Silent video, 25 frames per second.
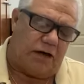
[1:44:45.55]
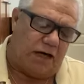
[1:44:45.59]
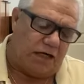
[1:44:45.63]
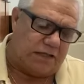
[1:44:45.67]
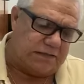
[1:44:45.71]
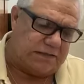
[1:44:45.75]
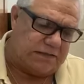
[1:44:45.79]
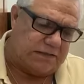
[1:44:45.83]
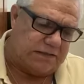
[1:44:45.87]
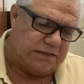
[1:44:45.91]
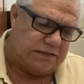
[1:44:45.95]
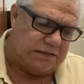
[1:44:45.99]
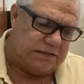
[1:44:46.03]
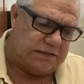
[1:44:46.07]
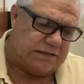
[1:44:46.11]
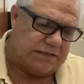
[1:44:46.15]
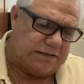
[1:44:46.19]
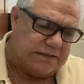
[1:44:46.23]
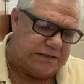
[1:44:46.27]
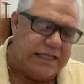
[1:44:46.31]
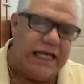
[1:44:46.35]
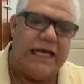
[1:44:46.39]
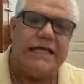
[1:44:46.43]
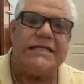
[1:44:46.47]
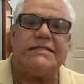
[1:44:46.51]
Because
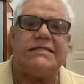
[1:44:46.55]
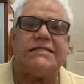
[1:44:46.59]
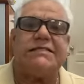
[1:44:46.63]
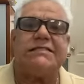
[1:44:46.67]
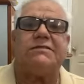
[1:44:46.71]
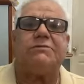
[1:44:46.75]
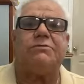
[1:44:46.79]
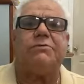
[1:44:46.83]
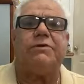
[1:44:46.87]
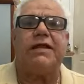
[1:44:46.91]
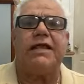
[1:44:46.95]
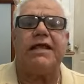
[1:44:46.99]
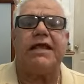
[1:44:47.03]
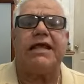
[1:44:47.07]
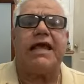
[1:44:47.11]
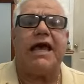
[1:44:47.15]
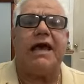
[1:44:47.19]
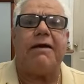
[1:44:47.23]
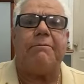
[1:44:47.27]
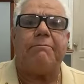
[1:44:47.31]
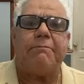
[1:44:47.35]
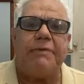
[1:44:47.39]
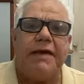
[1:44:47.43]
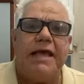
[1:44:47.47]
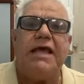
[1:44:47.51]
this, when I
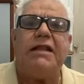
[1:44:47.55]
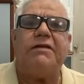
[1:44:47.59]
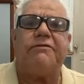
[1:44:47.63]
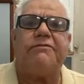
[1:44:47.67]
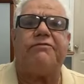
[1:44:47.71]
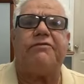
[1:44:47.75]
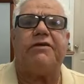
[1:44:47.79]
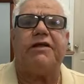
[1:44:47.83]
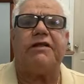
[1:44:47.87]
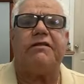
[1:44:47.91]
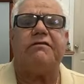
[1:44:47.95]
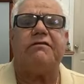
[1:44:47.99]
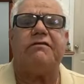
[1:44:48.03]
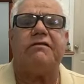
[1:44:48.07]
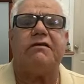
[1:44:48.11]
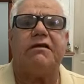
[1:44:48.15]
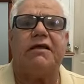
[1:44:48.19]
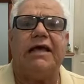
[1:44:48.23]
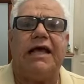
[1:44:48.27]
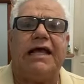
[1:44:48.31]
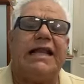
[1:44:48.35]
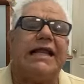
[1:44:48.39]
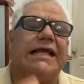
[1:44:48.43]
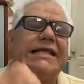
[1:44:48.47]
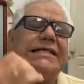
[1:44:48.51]
campaign for it,
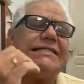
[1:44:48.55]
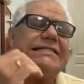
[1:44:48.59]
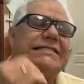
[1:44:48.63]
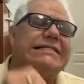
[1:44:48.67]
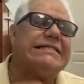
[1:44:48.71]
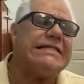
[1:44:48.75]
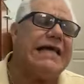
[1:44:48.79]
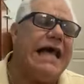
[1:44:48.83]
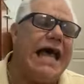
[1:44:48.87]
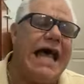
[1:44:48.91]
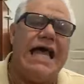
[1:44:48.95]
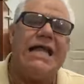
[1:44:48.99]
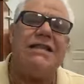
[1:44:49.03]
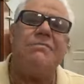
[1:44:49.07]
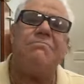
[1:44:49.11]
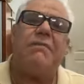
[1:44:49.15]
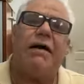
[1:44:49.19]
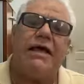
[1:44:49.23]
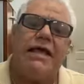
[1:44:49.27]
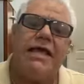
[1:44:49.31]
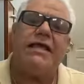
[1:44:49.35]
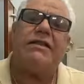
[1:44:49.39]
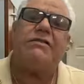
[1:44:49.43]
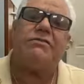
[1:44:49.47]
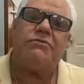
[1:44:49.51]
and I
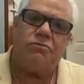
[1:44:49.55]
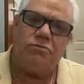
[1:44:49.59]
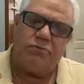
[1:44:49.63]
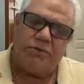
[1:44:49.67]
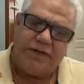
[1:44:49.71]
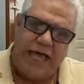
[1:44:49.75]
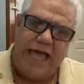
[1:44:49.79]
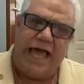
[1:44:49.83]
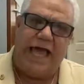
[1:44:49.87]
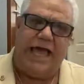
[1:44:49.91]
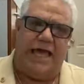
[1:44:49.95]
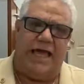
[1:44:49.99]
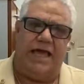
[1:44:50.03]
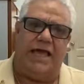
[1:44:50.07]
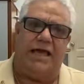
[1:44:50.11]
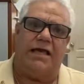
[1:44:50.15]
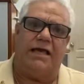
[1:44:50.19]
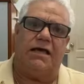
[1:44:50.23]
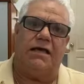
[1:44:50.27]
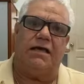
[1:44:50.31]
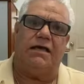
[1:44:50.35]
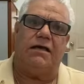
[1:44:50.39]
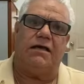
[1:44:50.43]
stand by it today,